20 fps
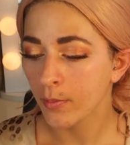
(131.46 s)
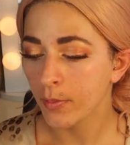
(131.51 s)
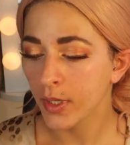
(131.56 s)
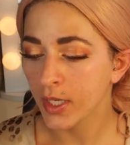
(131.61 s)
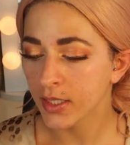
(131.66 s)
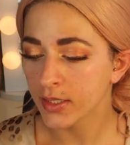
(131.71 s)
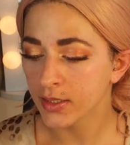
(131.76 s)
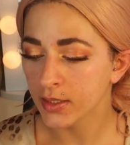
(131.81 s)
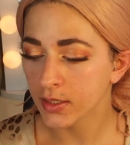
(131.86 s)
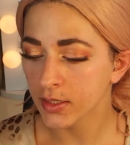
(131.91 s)

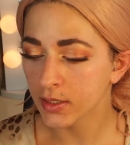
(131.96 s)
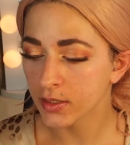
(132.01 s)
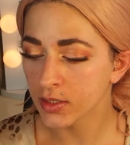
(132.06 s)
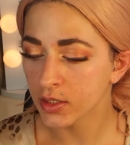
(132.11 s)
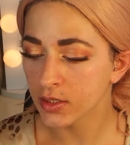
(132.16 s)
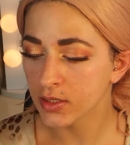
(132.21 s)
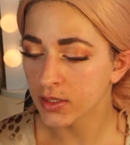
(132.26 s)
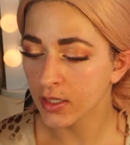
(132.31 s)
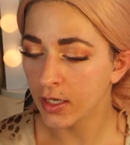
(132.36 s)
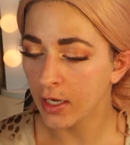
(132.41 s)
but it's
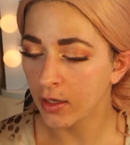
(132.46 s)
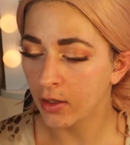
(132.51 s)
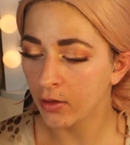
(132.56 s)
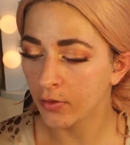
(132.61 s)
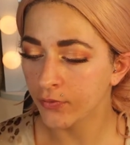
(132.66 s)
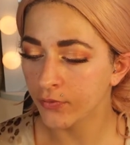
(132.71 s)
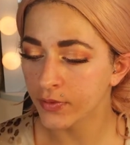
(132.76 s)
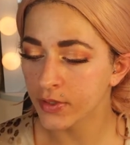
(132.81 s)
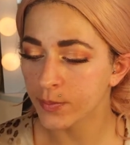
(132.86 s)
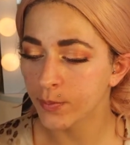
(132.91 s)
just an
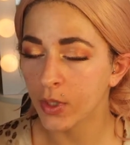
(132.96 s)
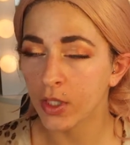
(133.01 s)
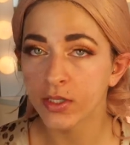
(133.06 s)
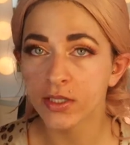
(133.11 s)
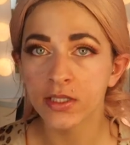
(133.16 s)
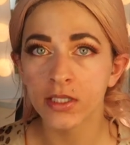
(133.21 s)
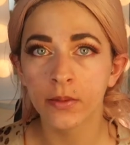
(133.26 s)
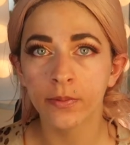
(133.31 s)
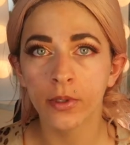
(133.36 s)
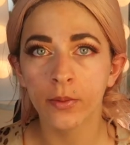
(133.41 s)
e.l.f. small
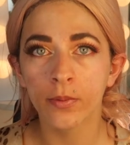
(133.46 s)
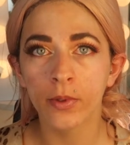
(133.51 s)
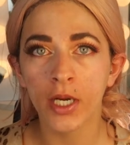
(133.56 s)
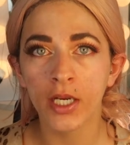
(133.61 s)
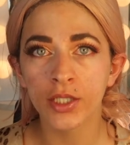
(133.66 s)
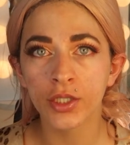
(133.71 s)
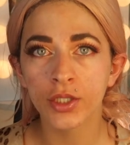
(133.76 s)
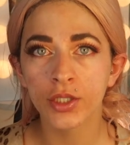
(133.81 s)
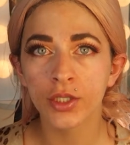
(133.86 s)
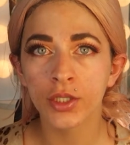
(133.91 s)
stipple
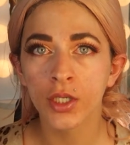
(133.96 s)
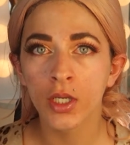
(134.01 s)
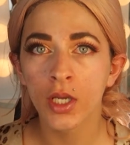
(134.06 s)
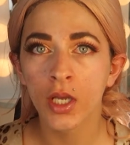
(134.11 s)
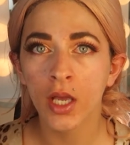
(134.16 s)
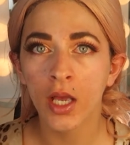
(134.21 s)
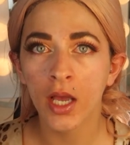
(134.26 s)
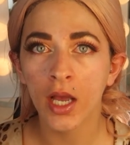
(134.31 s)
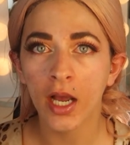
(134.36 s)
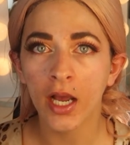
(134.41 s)
brush.
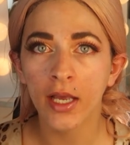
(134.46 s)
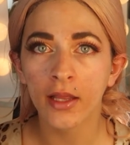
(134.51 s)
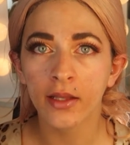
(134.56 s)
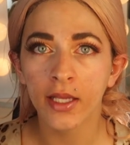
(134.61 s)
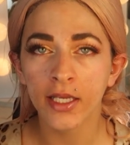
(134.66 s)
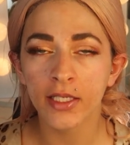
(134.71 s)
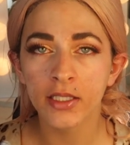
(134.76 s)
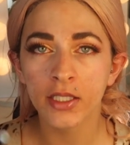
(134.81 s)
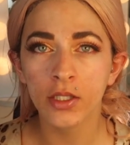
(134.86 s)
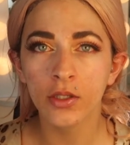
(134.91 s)
I
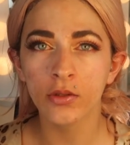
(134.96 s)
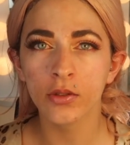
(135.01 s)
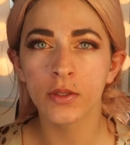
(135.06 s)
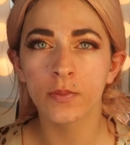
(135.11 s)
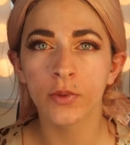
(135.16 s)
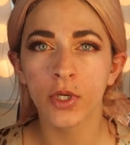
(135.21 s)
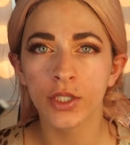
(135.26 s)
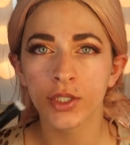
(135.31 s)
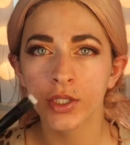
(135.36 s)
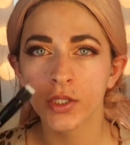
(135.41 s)
like to use
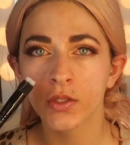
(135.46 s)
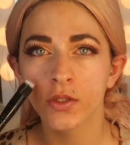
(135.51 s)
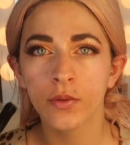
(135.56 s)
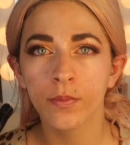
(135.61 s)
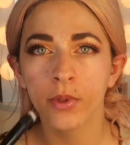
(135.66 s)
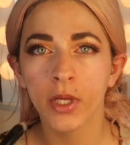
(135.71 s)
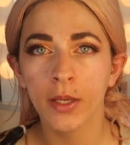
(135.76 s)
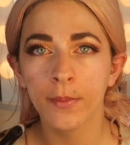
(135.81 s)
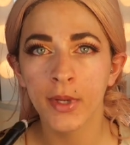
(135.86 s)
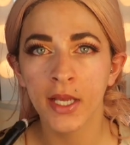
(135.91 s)
brushes to
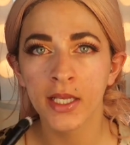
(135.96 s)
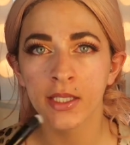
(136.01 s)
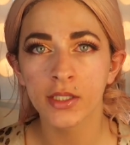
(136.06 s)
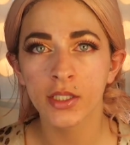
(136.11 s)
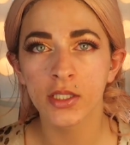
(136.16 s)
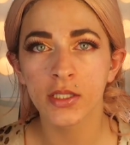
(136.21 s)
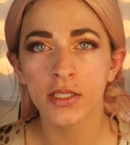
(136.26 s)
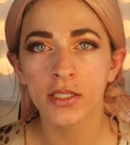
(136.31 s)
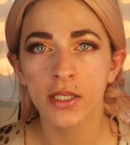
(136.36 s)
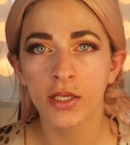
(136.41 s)
apply masks
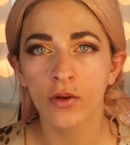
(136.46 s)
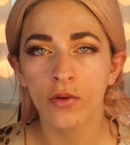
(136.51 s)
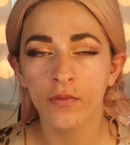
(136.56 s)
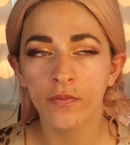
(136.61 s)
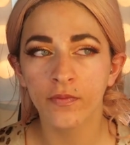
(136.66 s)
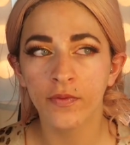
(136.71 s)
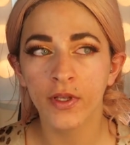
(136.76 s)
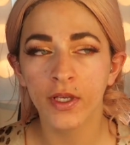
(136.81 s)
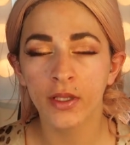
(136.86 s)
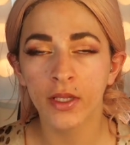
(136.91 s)
just because I
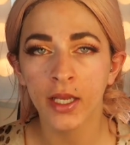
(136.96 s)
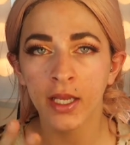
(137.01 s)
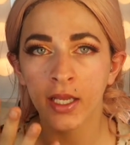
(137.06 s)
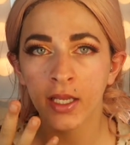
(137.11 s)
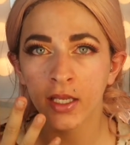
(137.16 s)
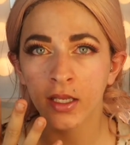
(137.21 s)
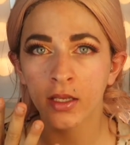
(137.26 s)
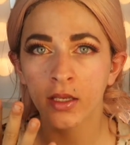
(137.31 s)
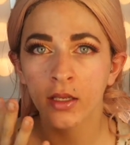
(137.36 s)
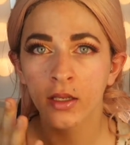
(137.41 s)
don't feel
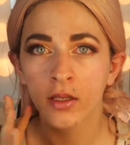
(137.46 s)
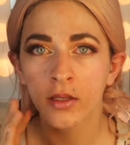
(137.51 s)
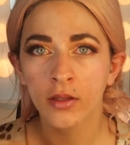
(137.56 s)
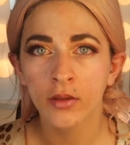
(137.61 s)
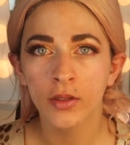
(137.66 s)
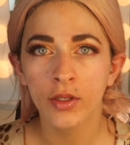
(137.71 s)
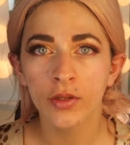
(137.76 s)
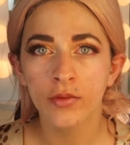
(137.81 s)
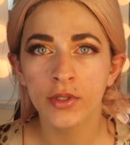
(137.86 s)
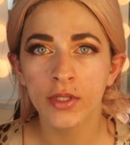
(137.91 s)
like
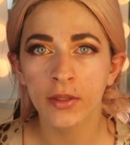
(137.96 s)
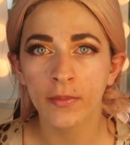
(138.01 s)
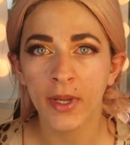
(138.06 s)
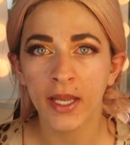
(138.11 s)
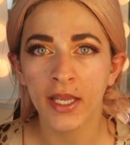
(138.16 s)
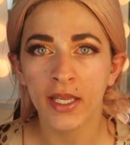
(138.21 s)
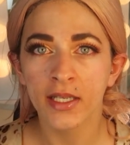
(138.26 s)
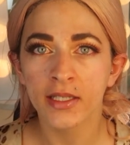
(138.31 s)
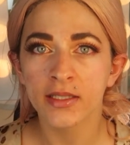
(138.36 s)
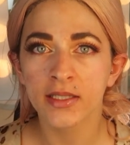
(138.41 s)
using my
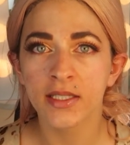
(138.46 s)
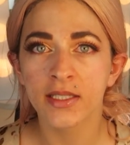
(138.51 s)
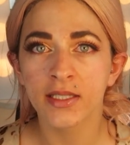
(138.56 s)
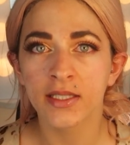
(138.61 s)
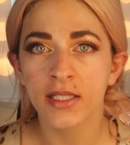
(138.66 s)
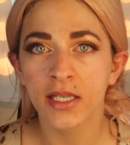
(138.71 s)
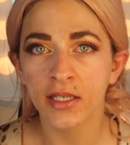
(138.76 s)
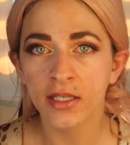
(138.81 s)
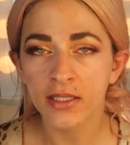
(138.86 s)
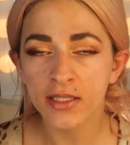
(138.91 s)
hands is
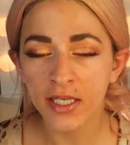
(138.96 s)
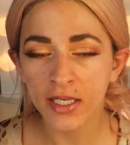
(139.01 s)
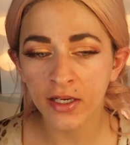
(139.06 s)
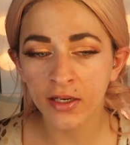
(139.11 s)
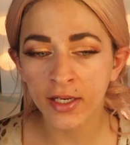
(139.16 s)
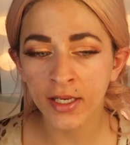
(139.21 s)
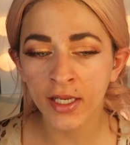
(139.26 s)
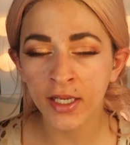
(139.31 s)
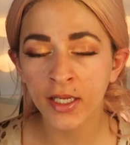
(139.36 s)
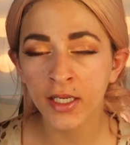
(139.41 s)

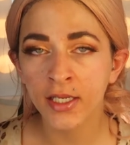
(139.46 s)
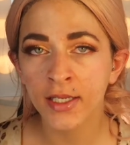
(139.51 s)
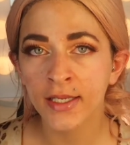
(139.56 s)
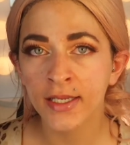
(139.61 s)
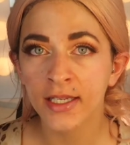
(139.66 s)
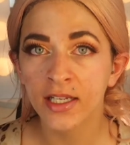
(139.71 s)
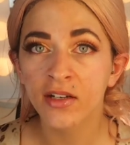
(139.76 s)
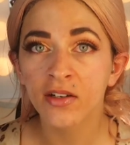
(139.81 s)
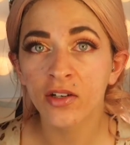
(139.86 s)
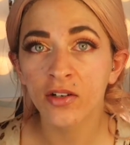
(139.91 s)
sanitary.
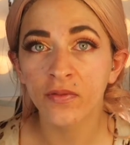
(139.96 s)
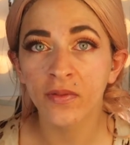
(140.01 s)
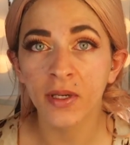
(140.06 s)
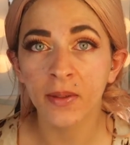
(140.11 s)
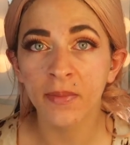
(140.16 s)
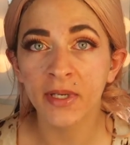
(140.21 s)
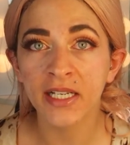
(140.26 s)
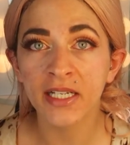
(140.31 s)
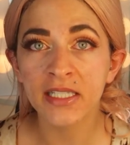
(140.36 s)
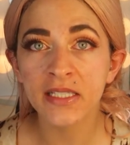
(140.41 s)
I don't know if
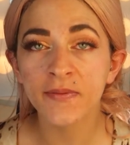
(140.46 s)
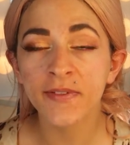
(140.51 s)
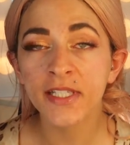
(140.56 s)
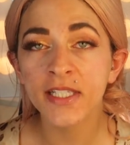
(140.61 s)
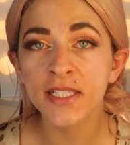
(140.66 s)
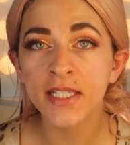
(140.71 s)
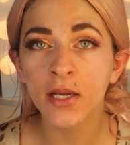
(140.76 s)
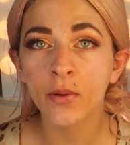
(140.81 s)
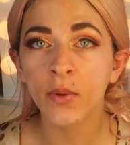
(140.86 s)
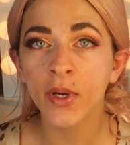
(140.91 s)
anybody else
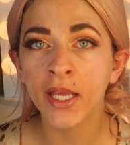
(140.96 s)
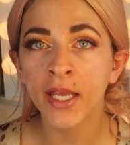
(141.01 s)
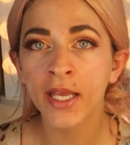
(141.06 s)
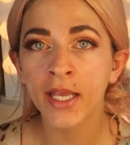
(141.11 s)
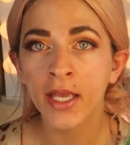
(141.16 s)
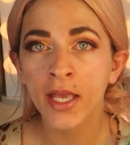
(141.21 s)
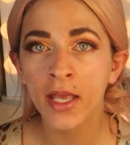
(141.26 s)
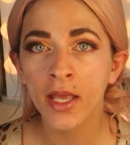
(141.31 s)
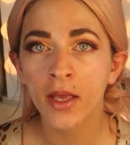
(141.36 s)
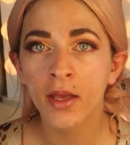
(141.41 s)
feels that
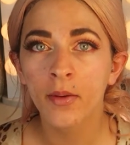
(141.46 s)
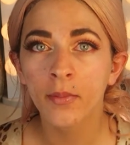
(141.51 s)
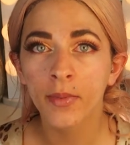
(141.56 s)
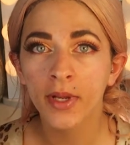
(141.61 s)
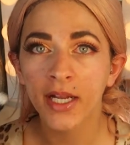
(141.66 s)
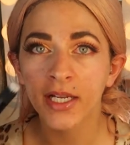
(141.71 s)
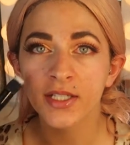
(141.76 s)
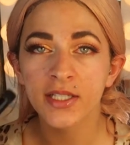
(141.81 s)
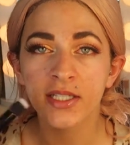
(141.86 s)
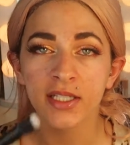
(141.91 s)
way,
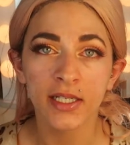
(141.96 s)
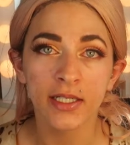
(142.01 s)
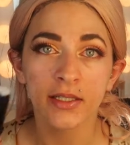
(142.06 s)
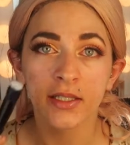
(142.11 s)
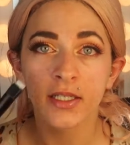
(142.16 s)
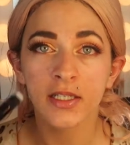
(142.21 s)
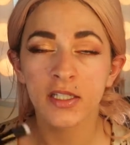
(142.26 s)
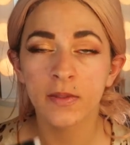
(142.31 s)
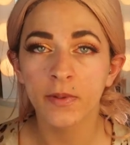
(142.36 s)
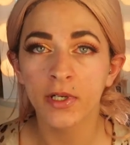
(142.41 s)
but I just like
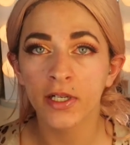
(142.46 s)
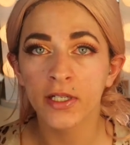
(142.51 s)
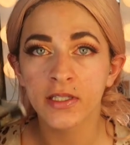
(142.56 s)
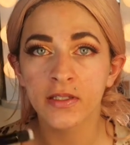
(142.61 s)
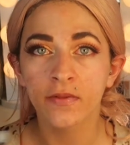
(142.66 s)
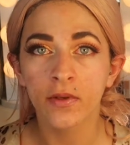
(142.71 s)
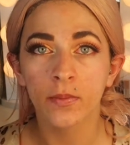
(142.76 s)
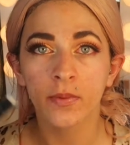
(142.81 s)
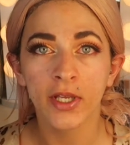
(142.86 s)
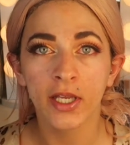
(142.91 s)
the
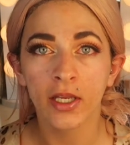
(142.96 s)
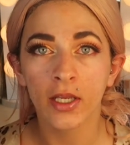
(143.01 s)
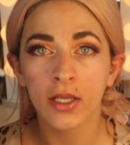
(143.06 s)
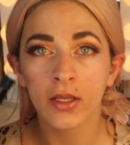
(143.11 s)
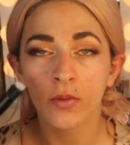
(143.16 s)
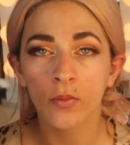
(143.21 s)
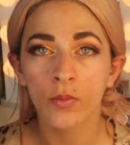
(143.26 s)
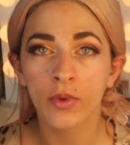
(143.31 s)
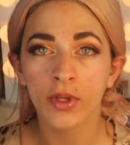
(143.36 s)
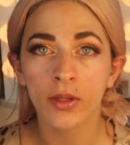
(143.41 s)
experience of applying
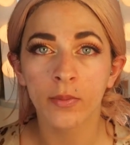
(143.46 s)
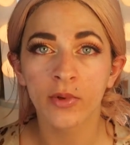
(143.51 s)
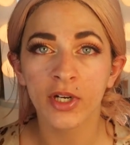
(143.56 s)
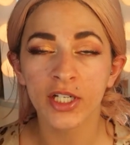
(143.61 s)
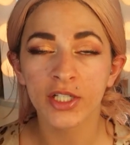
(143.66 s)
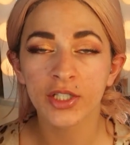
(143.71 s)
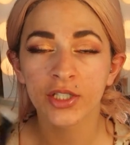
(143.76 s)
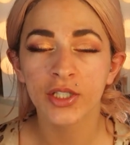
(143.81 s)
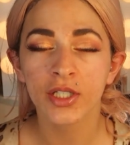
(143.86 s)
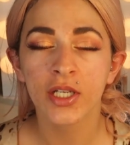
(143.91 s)
it with a
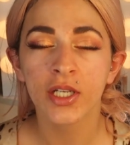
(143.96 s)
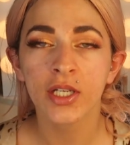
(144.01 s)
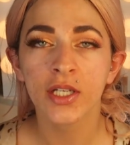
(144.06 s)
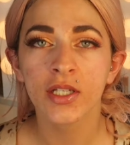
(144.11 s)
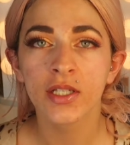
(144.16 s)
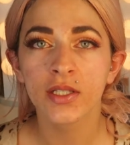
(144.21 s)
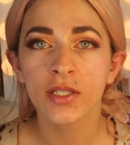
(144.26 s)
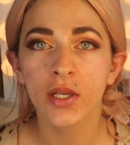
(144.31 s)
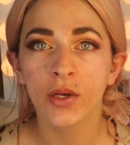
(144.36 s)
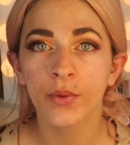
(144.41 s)
brush.
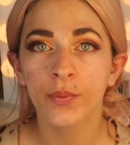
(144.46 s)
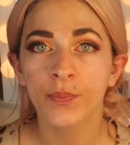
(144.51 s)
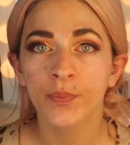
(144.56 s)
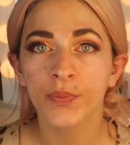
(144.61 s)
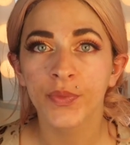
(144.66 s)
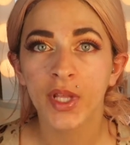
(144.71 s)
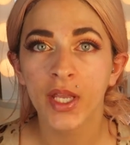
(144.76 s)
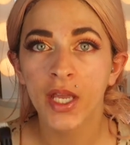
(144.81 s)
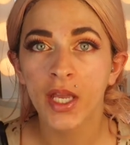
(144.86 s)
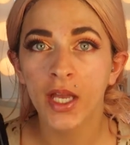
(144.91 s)
So
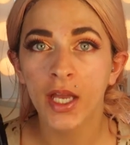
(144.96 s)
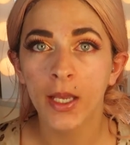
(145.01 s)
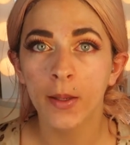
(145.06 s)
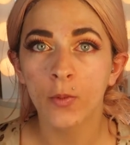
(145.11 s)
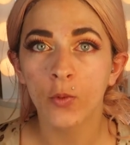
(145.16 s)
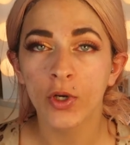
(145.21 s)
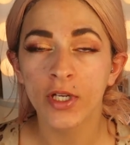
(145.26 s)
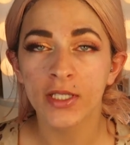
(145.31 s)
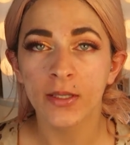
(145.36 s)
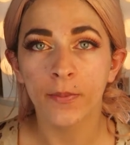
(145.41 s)

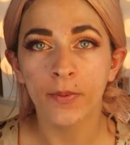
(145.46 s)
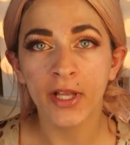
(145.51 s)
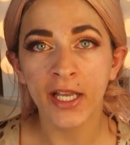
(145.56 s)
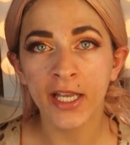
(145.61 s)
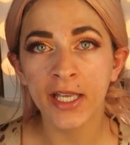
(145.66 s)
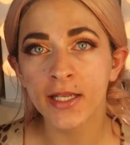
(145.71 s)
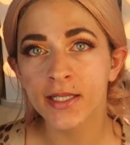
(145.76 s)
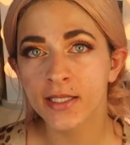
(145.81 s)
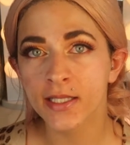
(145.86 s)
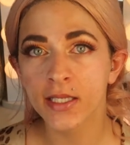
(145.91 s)
I'm going to apply
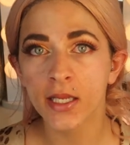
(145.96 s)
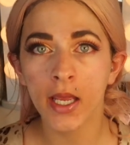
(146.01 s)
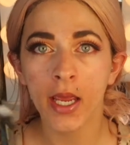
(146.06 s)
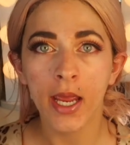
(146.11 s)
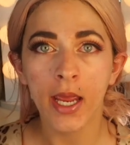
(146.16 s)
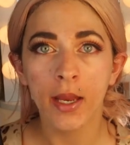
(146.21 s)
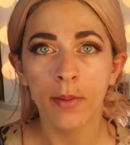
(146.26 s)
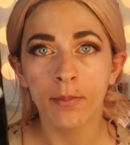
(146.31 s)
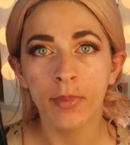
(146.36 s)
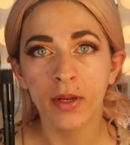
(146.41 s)
it
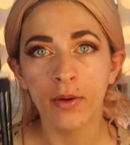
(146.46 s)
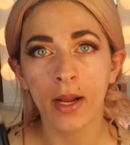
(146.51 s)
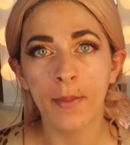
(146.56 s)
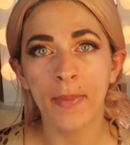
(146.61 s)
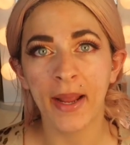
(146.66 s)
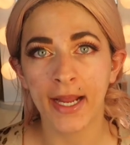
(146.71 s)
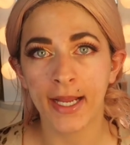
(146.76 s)
and be right